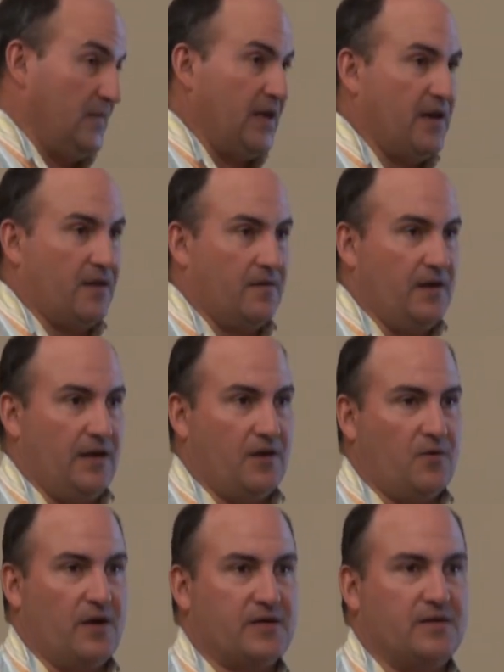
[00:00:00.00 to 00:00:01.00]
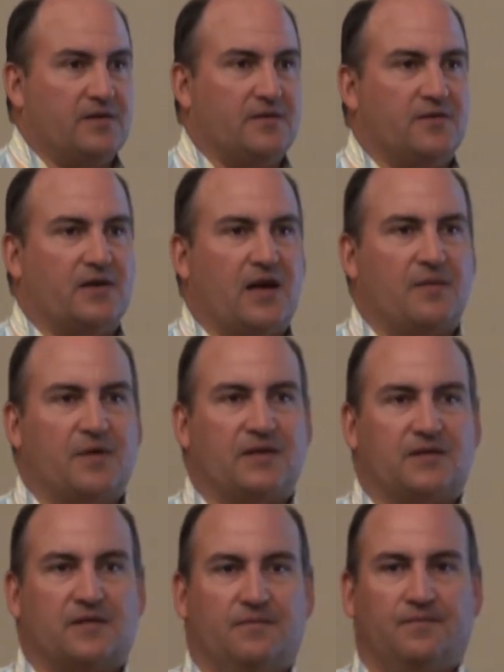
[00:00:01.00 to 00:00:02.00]
Any questions or
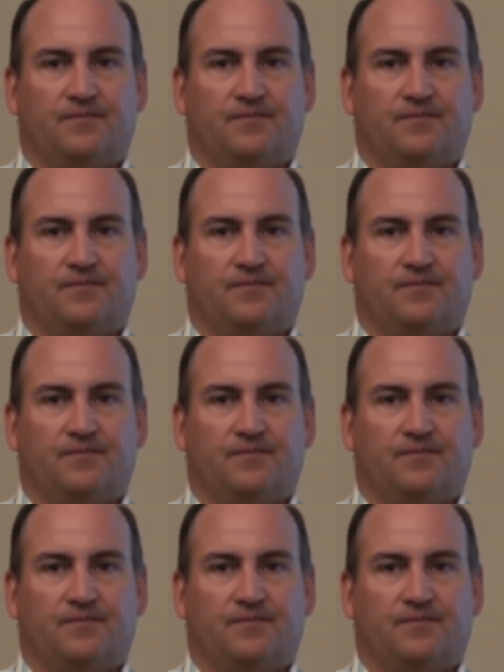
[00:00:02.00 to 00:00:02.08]
comments?